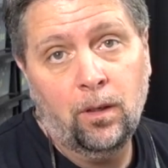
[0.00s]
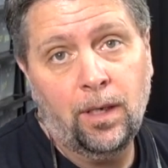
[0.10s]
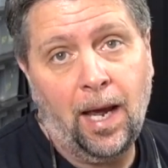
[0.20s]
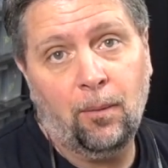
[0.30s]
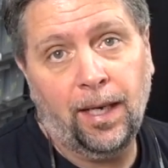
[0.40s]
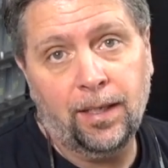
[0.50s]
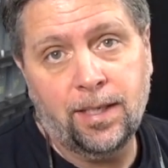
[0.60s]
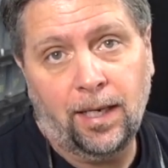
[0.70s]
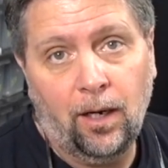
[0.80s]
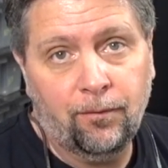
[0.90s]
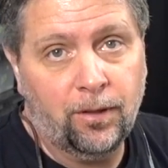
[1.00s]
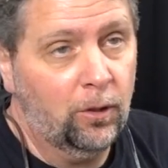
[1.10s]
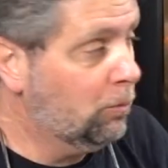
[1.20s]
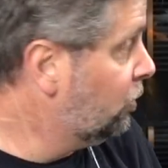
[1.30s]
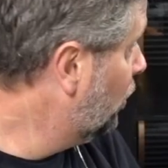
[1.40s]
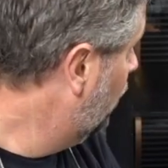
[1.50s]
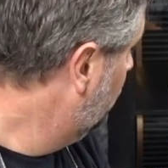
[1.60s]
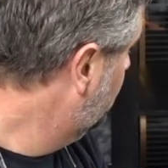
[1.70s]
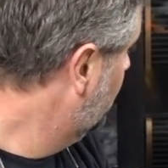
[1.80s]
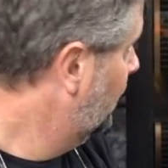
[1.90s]
Now we got to take off the old
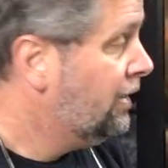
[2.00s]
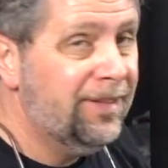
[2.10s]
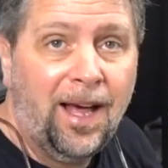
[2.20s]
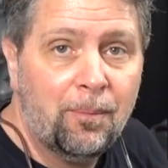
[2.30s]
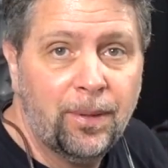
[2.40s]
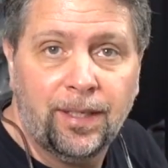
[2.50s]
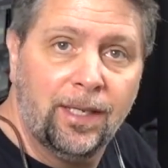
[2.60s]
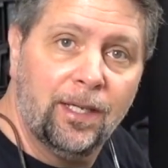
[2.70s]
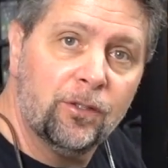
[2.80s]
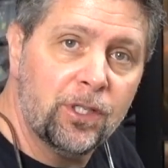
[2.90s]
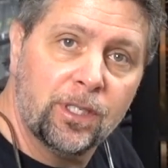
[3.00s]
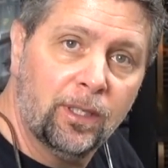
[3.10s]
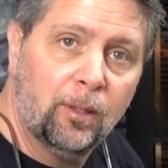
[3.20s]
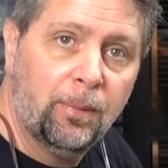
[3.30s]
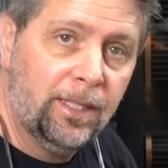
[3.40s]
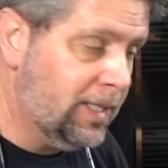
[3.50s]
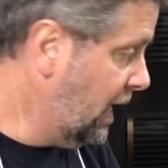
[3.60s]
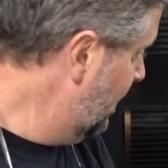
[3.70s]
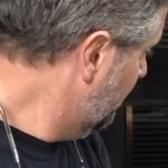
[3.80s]
probes. Not a big deal, just a little bit of tape